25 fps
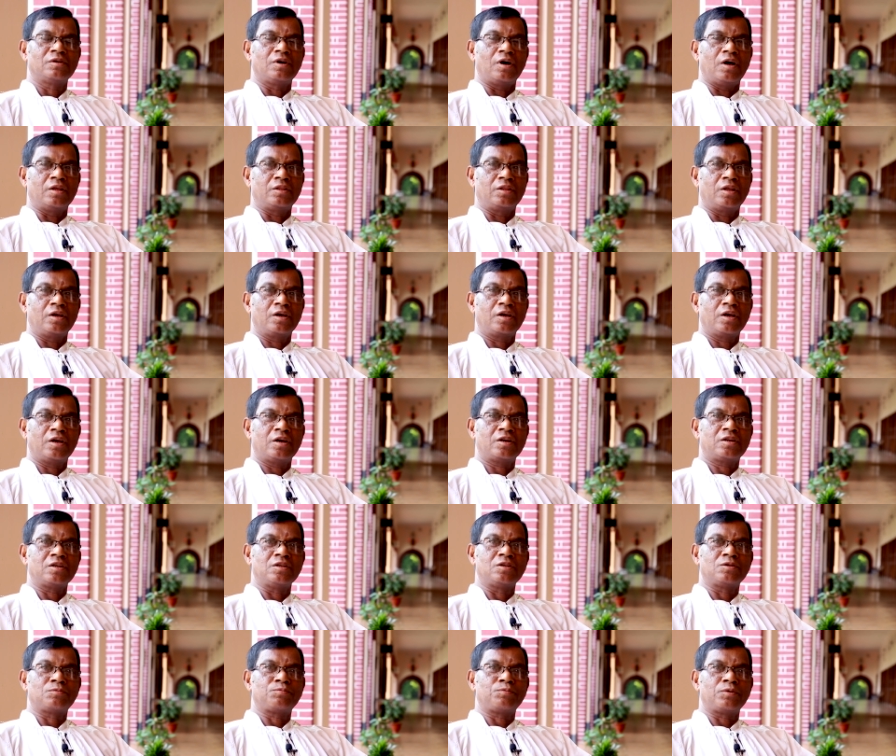and they
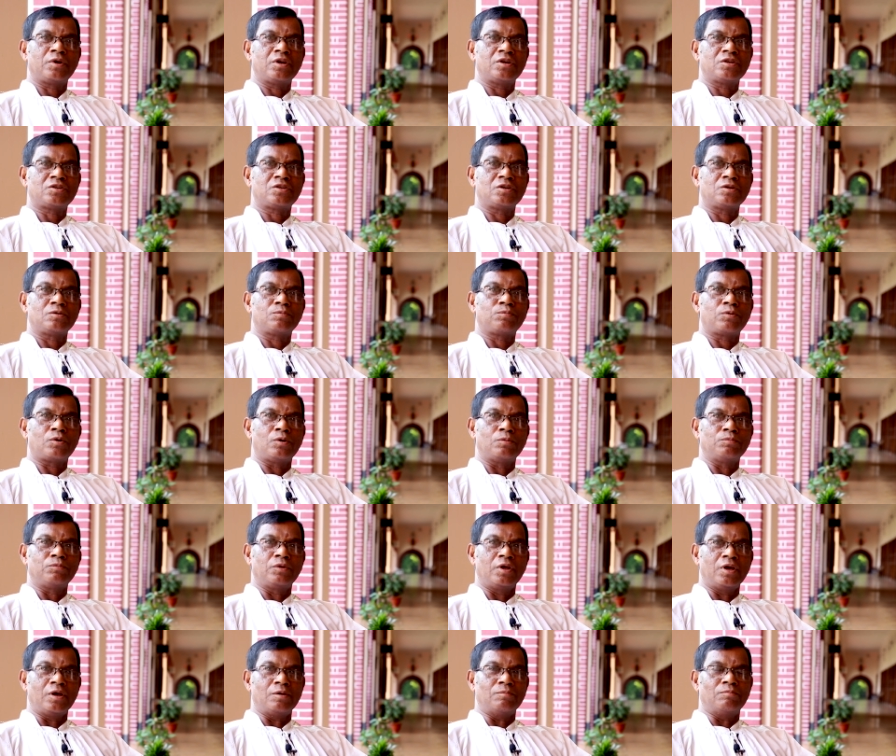get inspiration
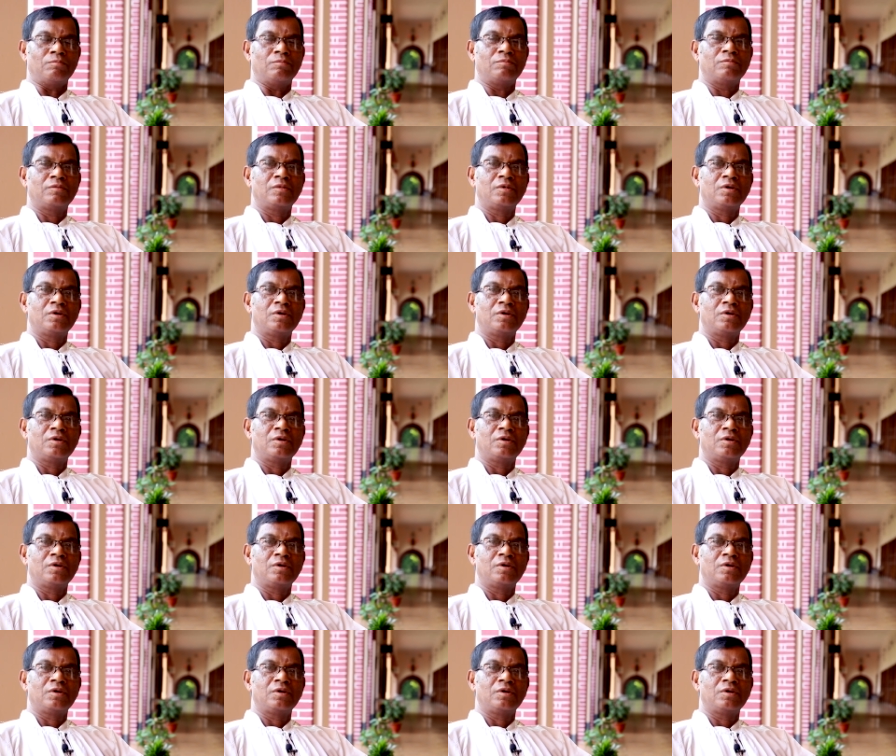from them.